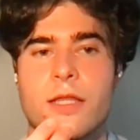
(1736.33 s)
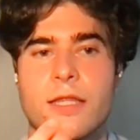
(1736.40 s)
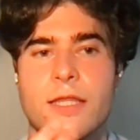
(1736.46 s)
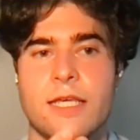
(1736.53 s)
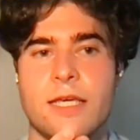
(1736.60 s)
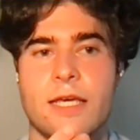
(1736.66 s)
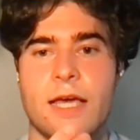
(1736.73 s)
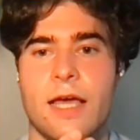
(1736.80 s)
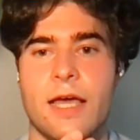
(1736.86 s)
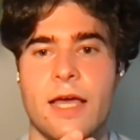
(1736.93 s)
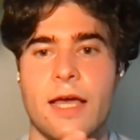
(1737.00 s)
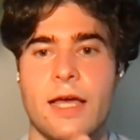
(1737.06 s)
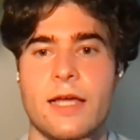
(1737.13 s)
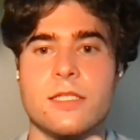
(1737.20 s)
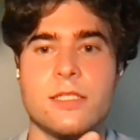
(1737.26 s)
the
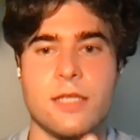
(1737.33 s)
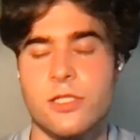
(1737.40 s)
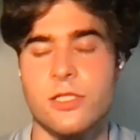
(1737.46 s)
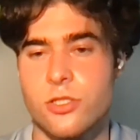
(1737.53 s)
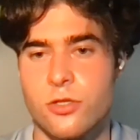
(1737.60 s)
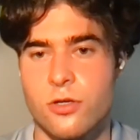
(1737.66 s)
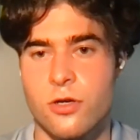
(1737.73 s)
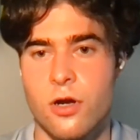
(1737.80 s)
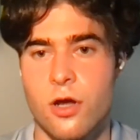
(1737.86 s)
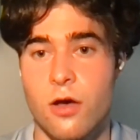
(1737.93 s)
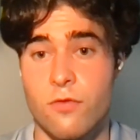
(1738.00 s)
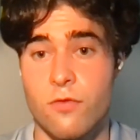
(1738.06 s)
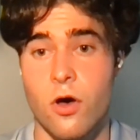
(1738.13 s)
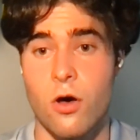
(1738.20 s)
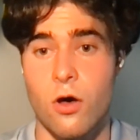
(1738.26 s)
ancestor
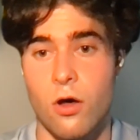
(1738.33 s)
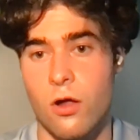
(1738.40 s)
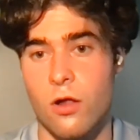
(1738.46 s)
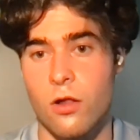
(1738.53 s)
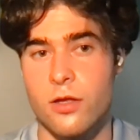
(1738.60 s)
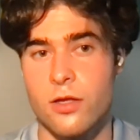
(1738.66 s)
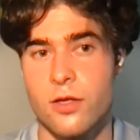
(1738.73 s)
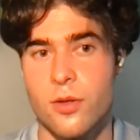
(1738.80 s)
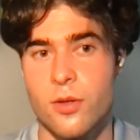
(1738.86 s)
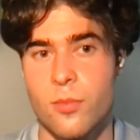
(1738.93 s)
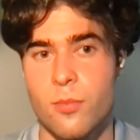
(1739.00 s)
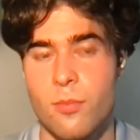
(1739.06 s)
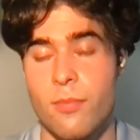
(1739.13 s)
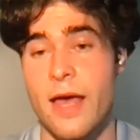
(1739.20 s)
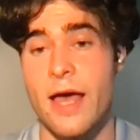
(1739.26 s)
of all
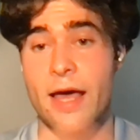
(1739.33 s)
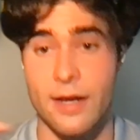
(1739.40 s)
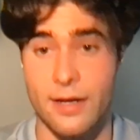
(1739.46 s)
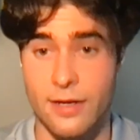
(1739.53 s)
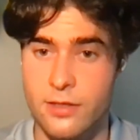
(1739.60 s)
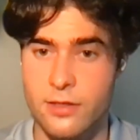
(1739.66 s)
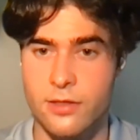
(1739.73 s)
men,